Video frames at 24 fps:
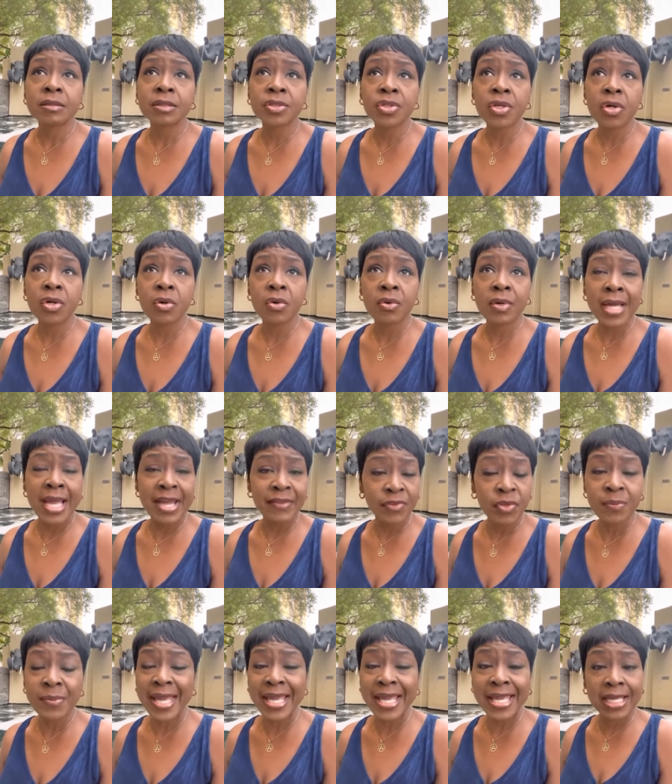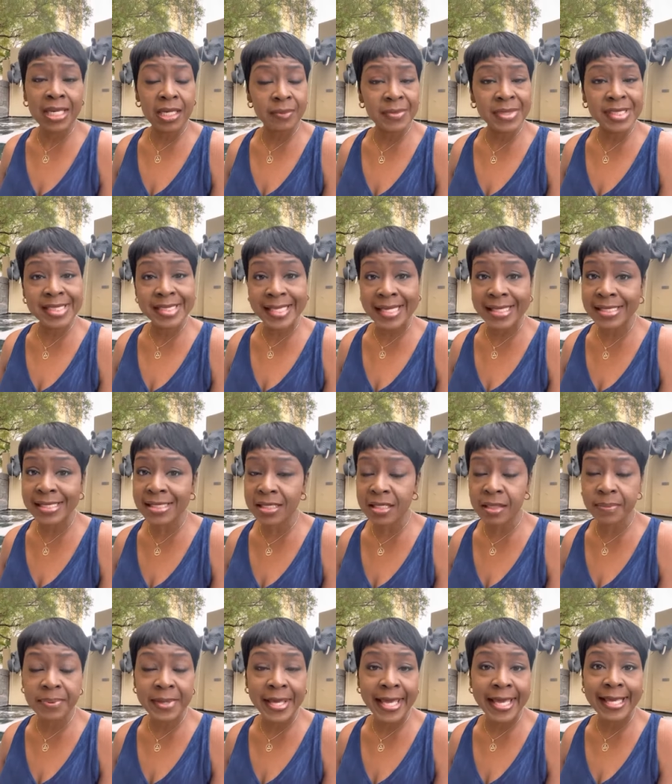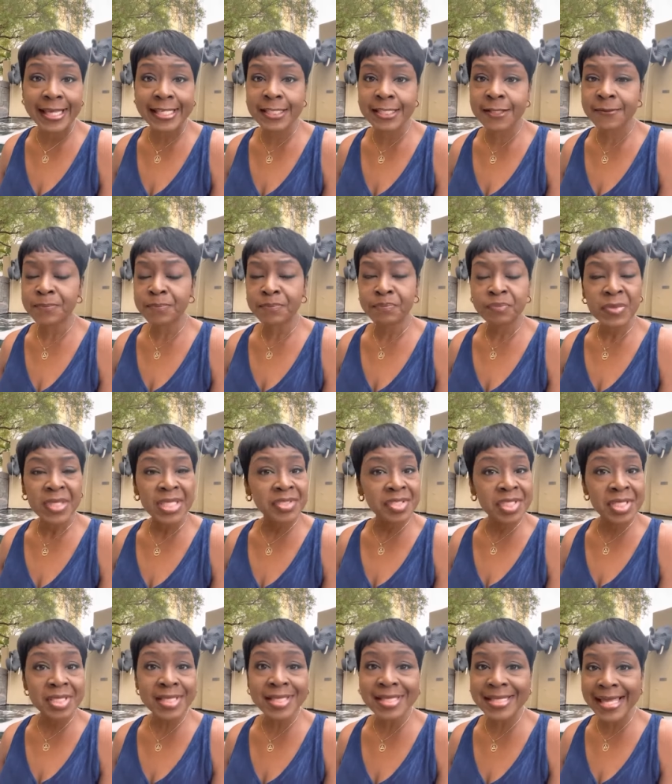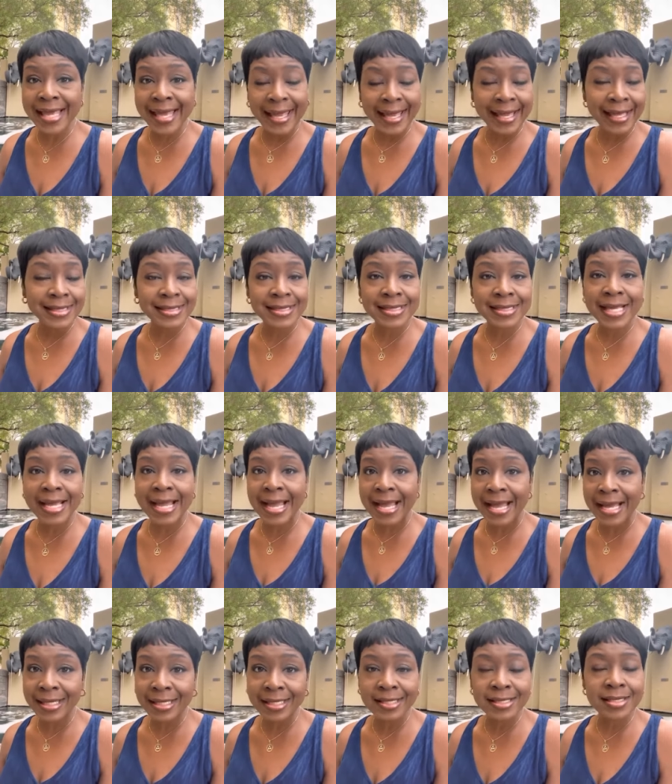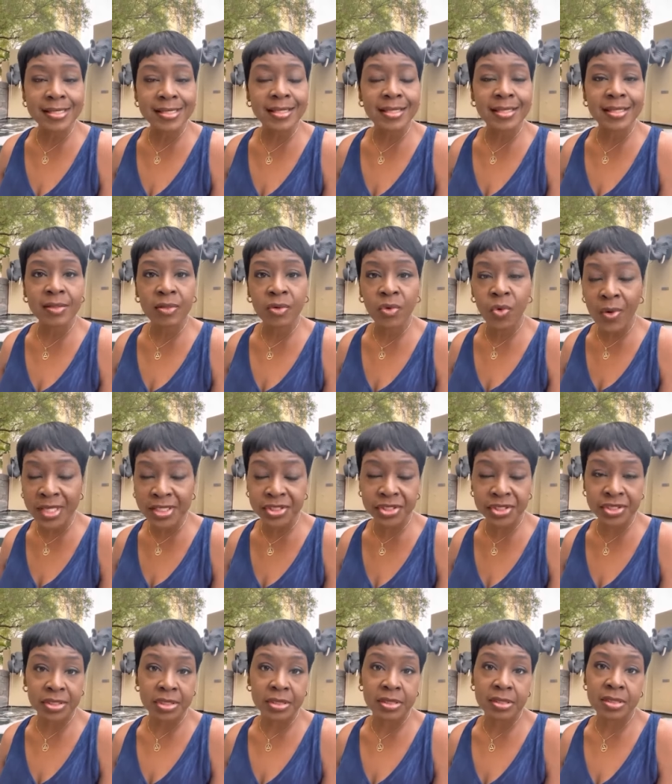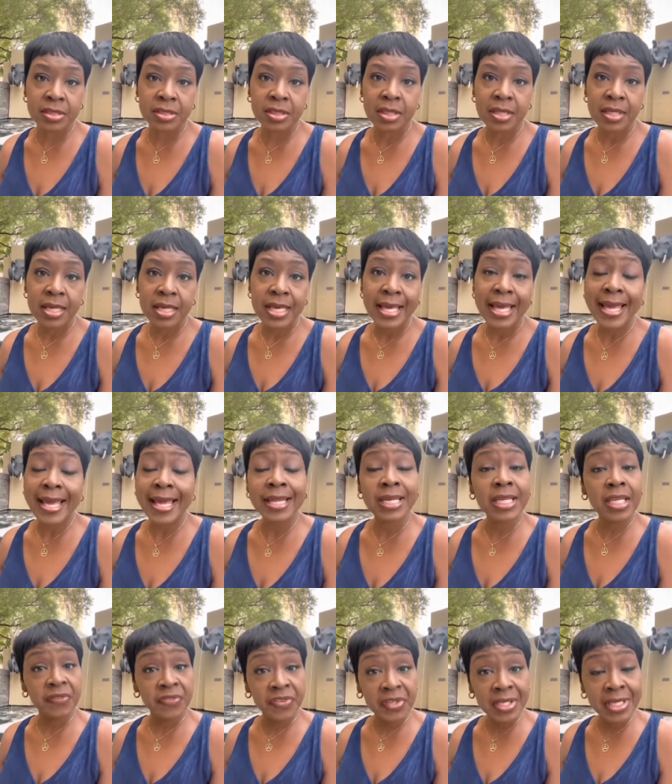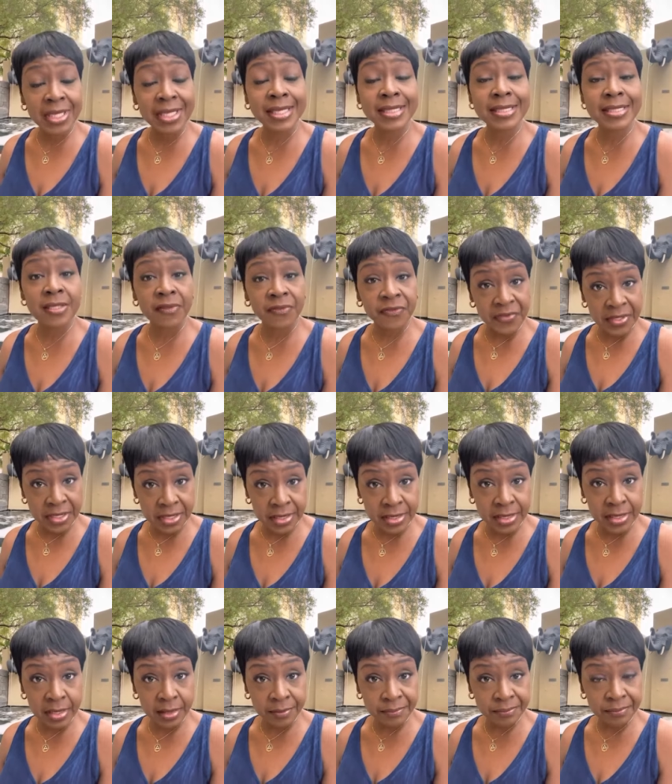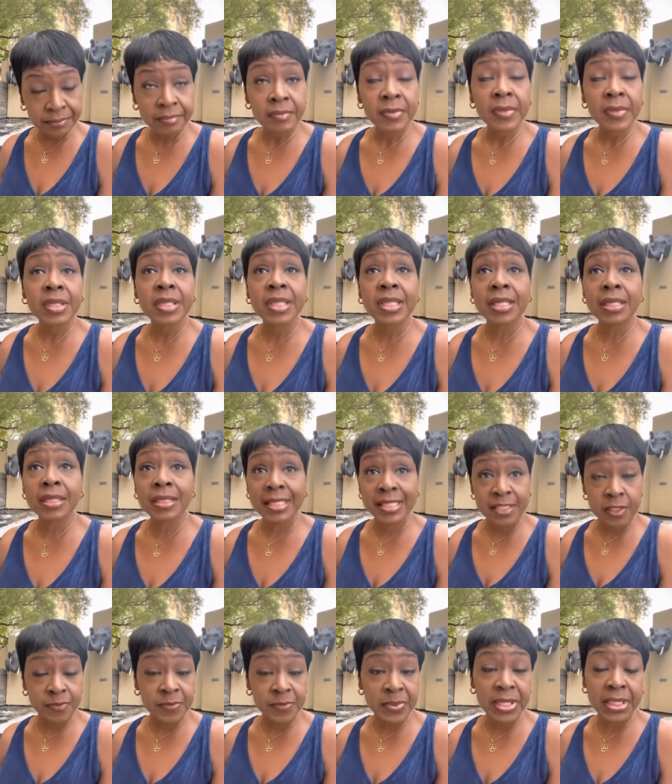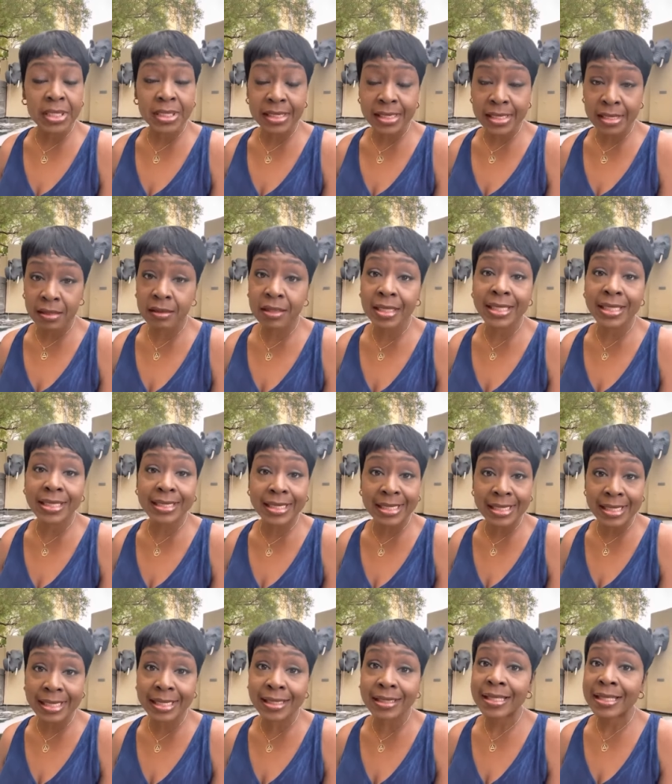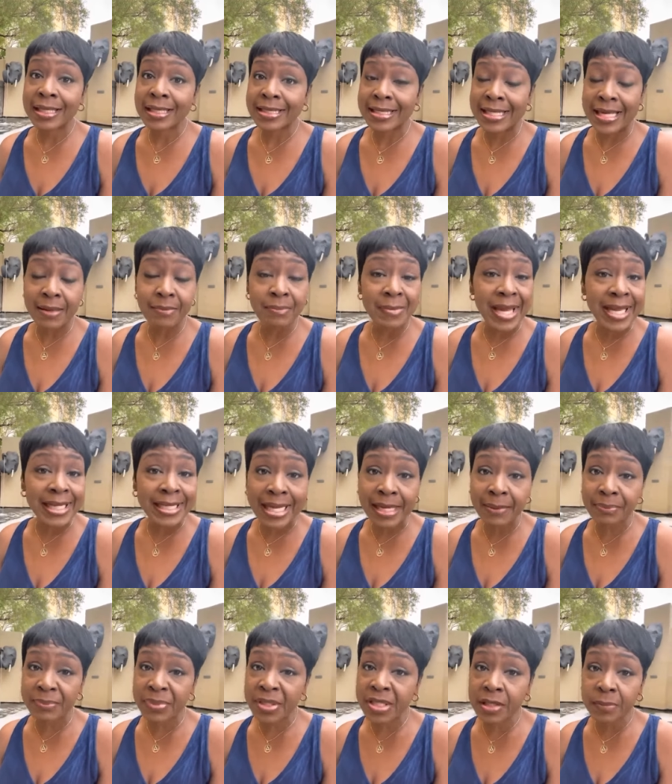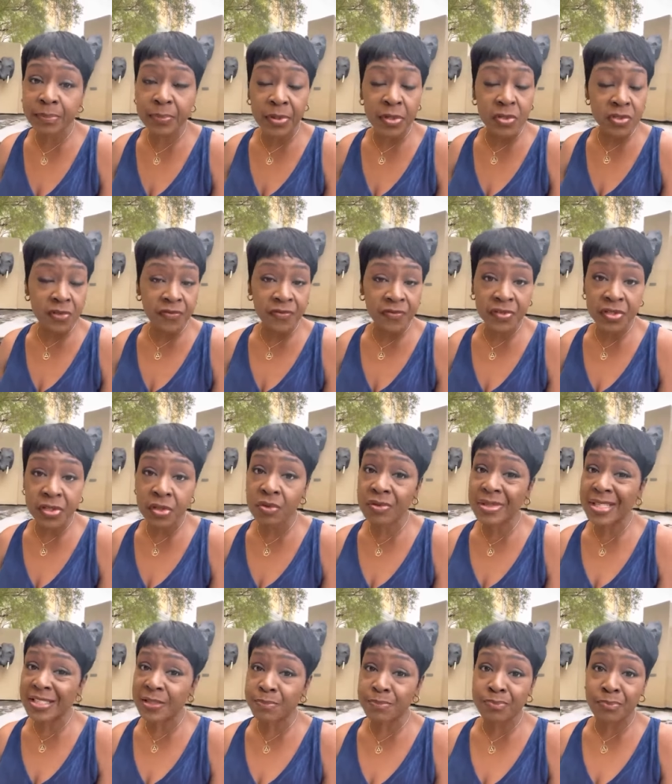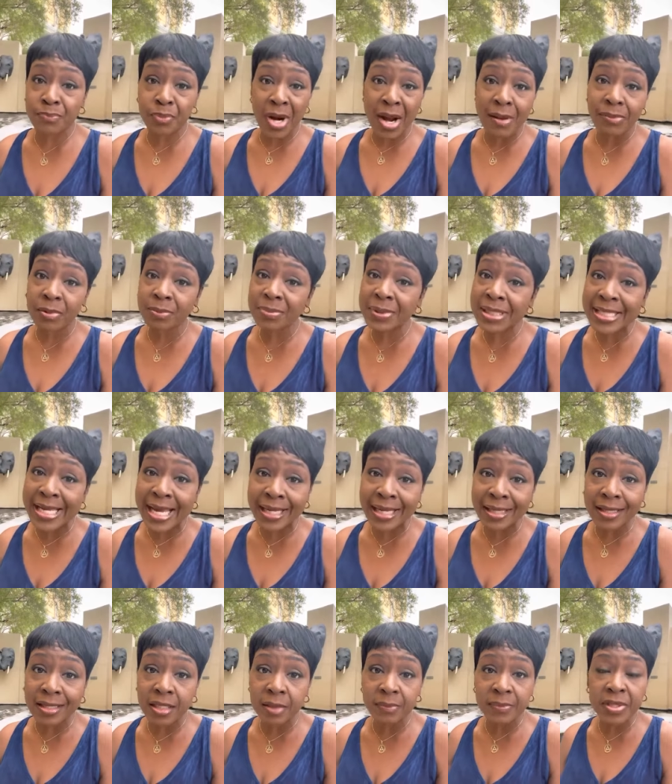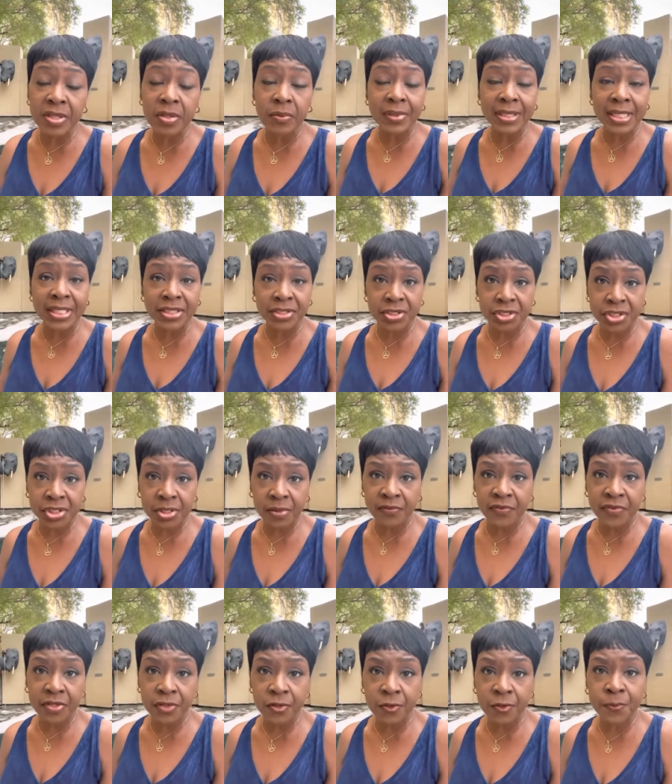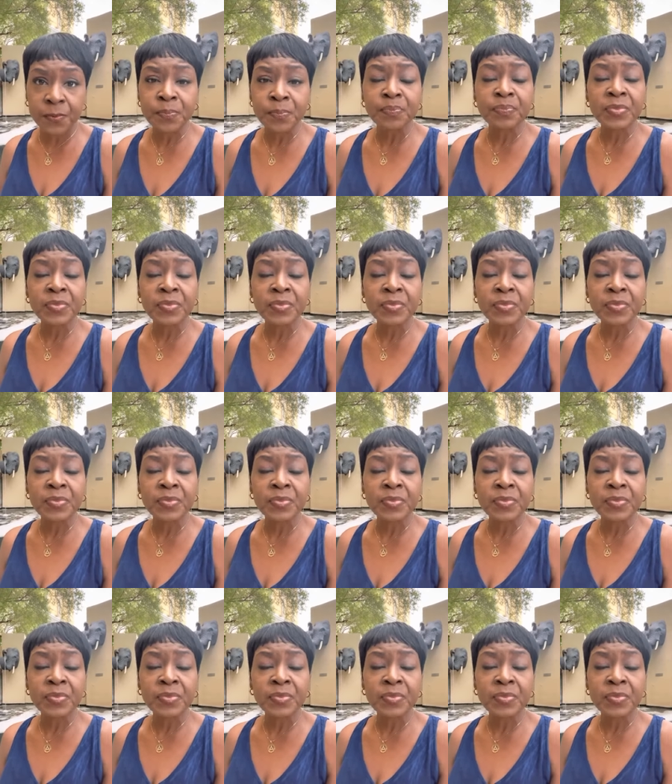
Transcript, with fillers: You know, have you made any mistakes in the past? Just ask honest questions. And if he gets offended, then let's be clear. Again, that might not be the person for you. That's probably not going to be the relationship for you.